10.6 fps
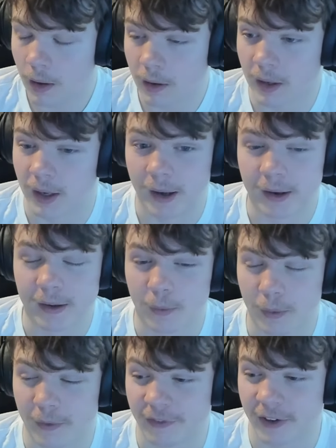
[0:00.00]

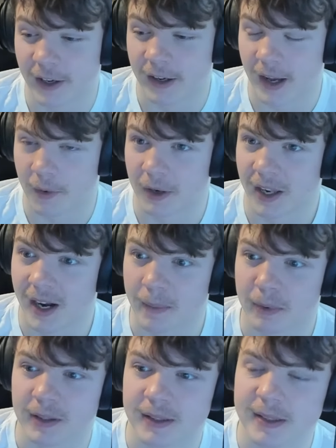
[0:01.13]
We'll figure it out when it
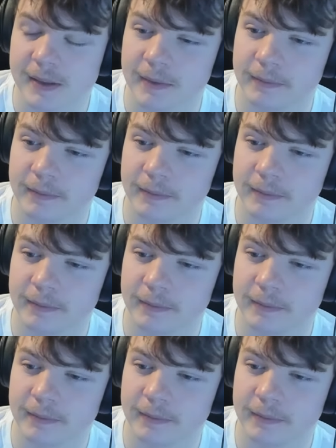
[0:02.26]
happens.